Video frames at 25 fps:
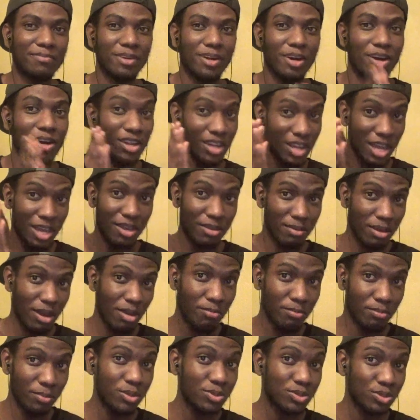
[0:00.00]
Unlike
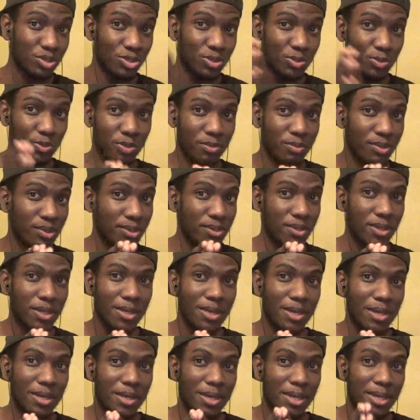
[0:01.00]
most of the women,
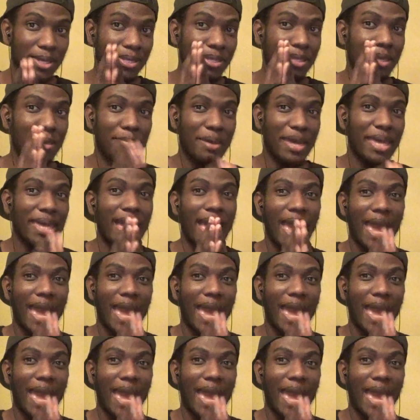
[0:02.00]
they may